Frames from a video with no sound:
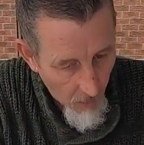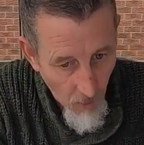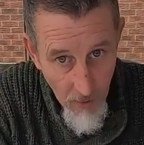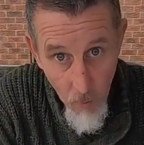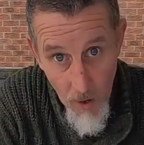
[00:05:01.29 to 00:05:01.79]

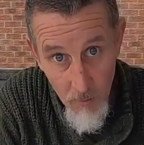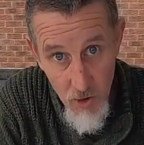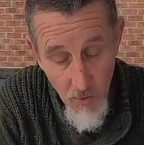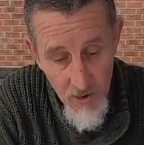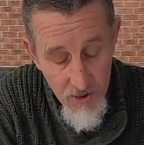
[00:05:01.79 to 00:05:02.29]
Why
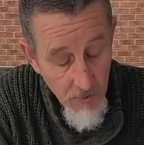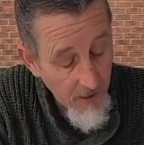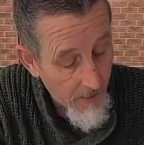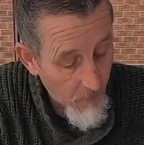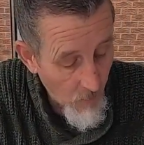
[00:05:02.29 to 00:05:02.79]
would you want to do
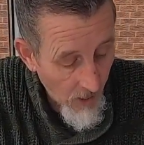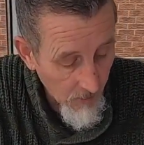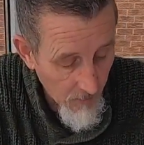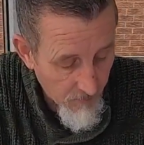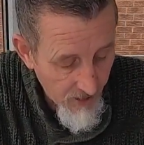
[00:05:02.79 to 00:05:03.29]
that?
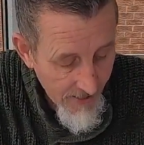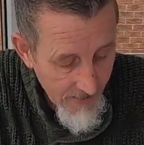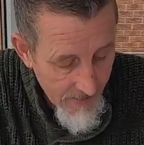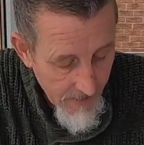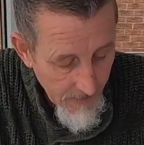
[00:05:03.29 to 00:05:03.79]
Well,
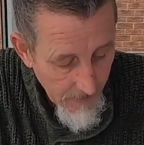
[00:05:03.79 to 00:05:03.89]
braid,